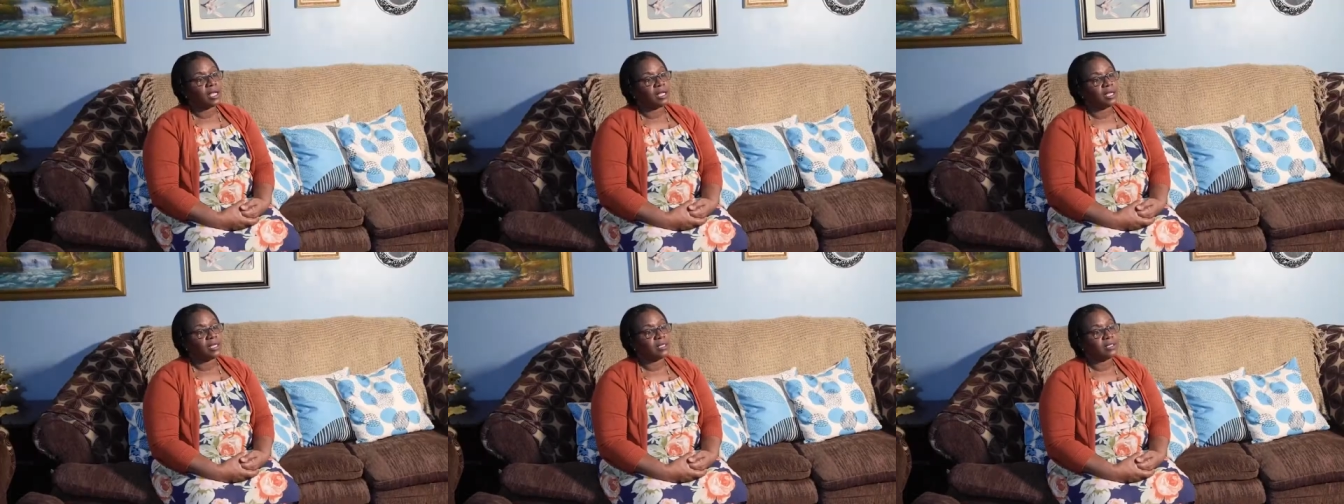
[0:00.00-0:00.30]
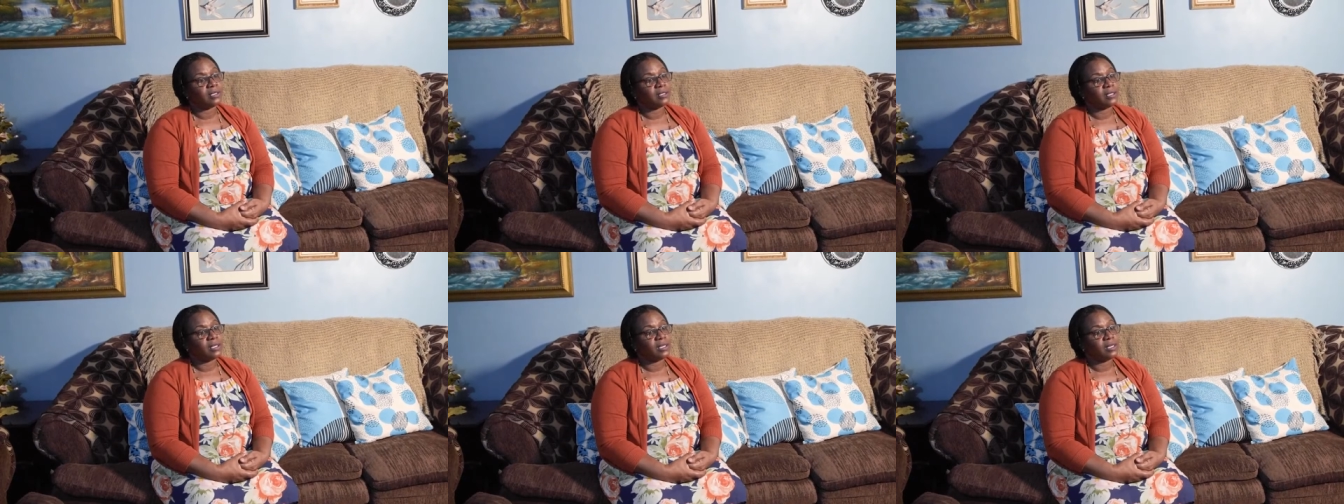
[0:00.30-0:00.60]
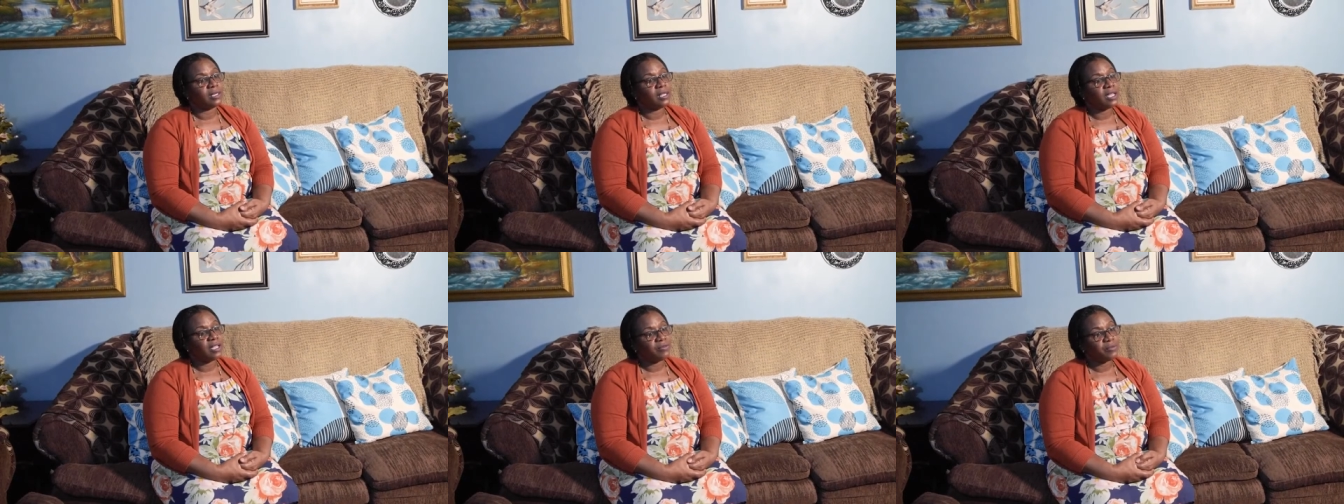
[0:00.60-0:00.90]
As
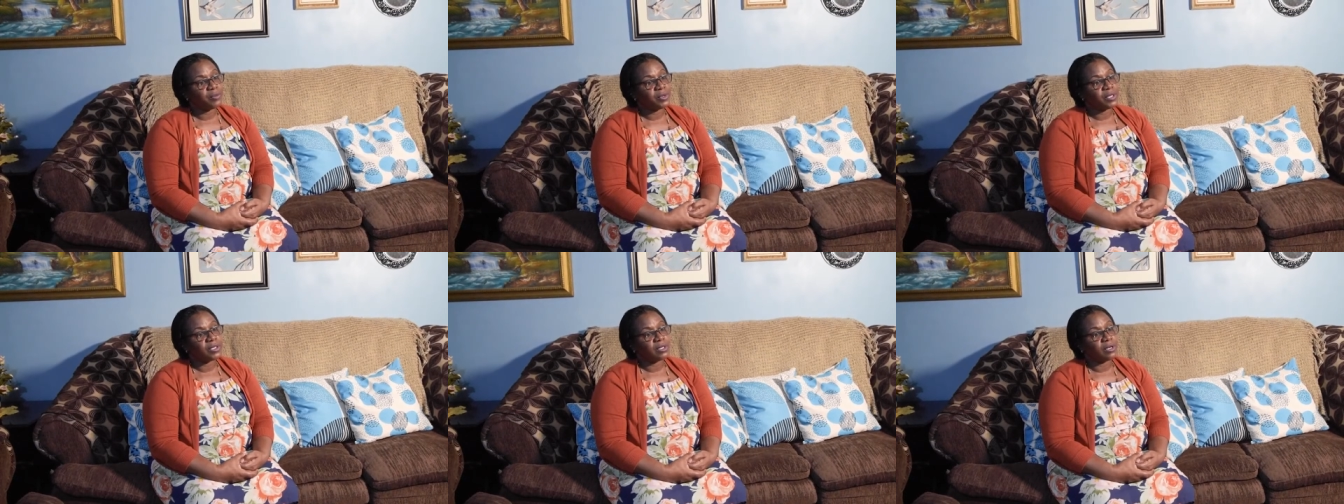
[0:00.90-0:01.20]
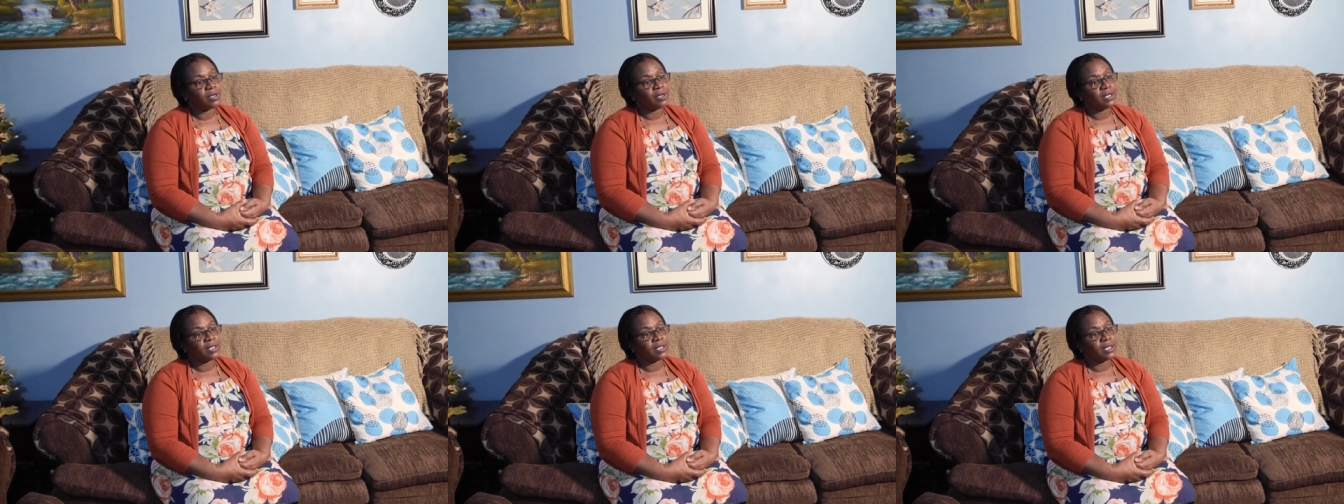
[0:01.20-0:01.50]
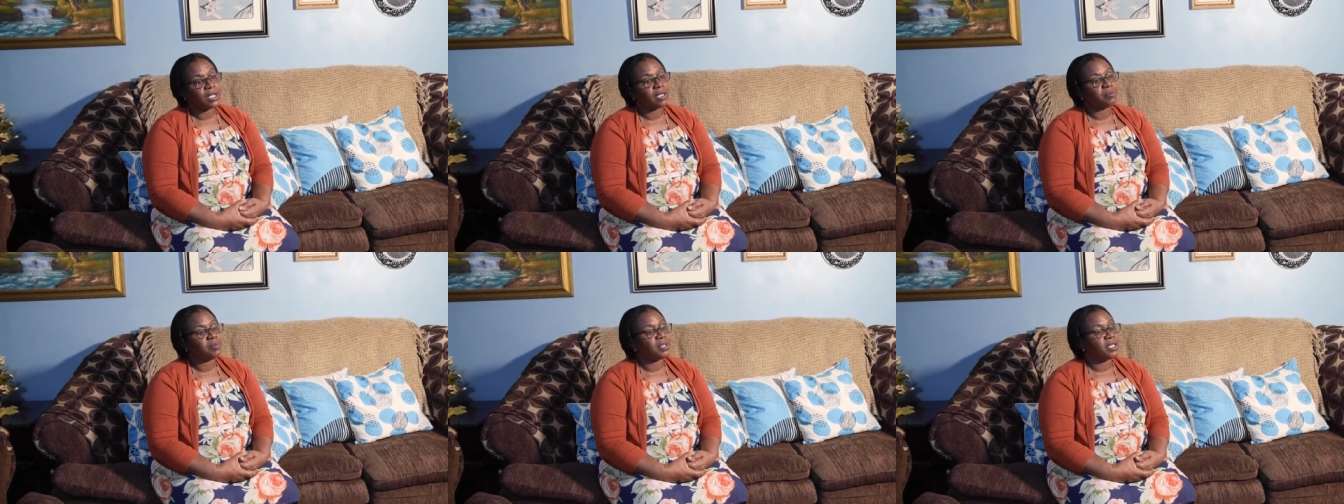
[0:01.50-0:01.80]
life went
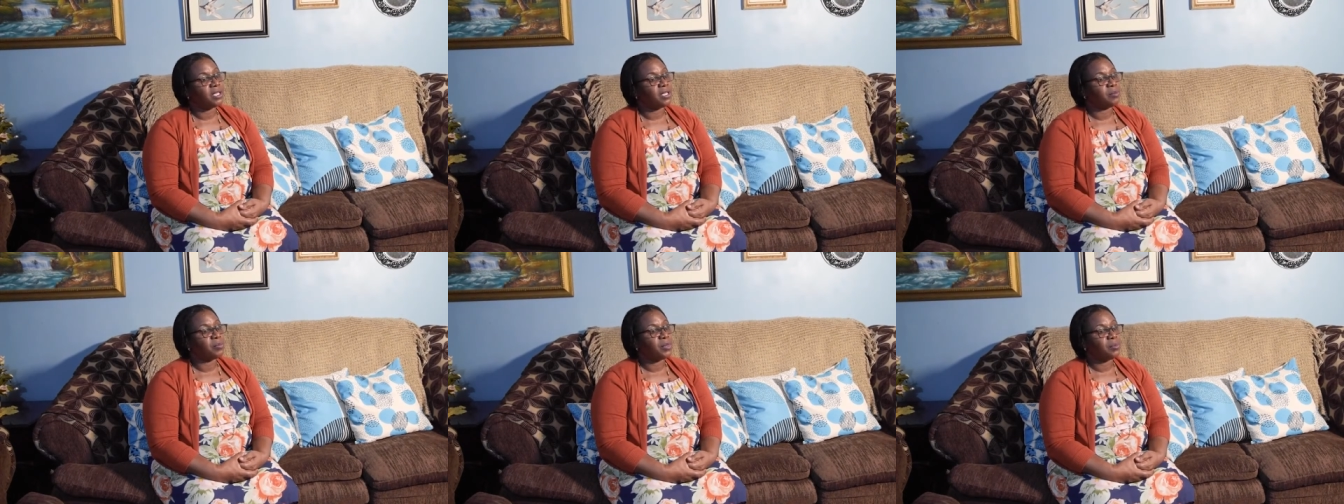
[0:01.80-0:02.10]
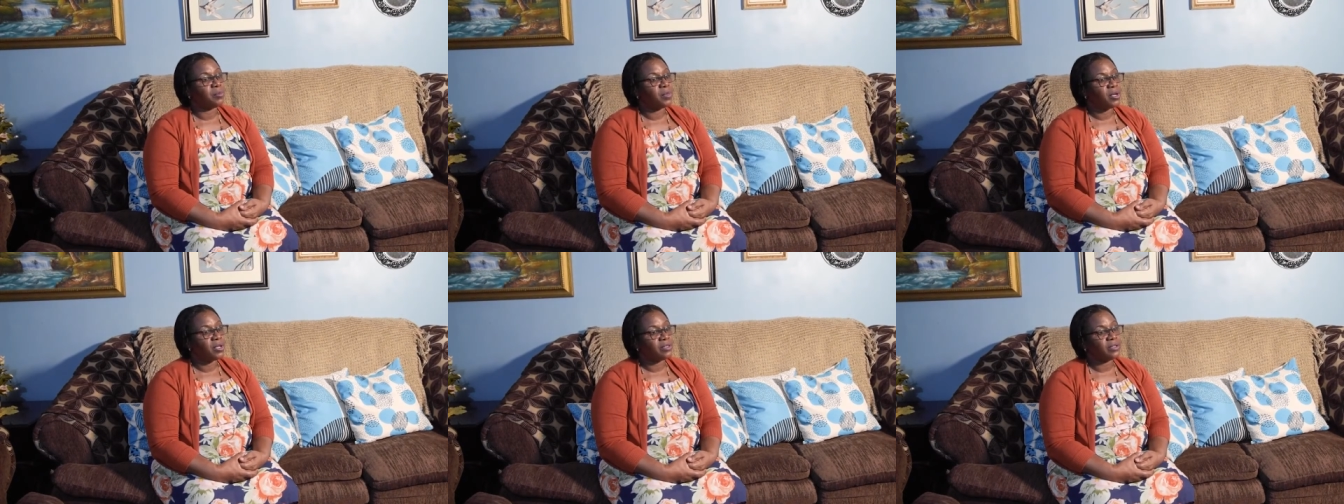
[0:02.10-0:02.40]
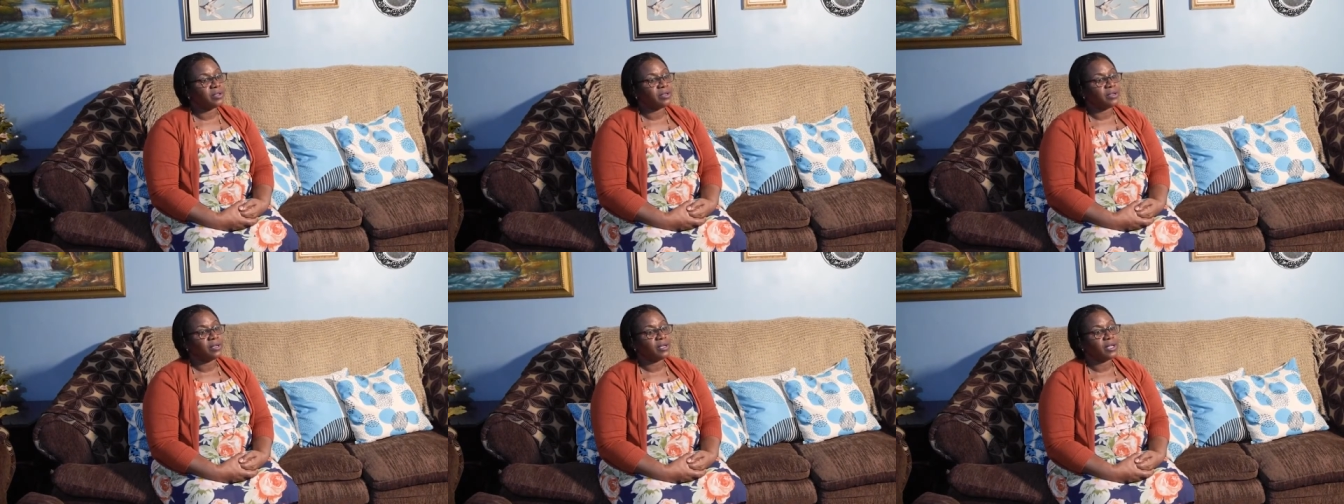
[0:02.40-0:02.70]
on, I became a
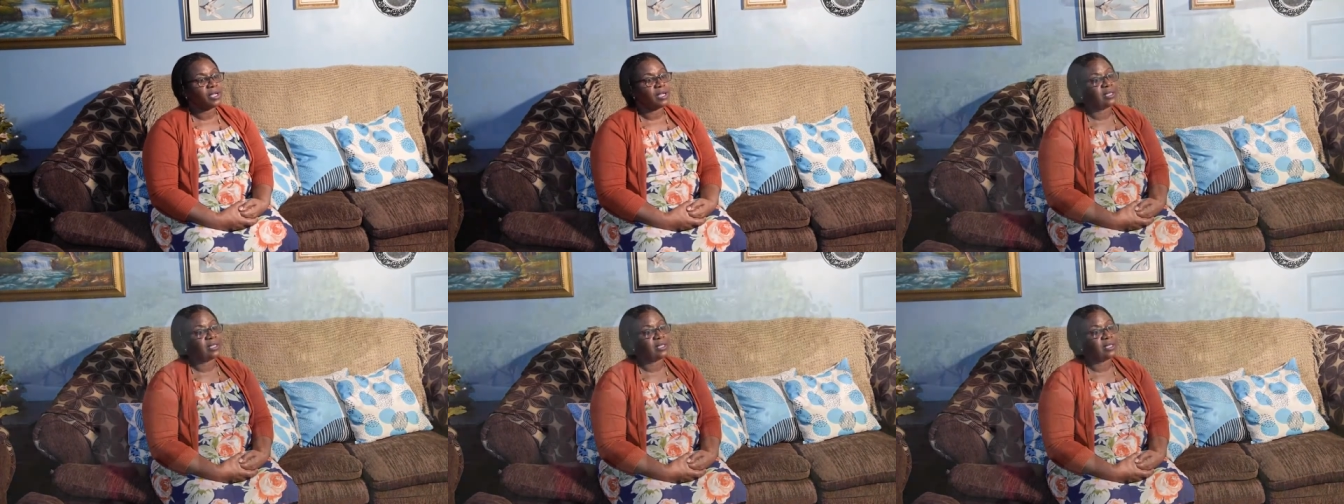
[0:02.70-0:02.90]
mother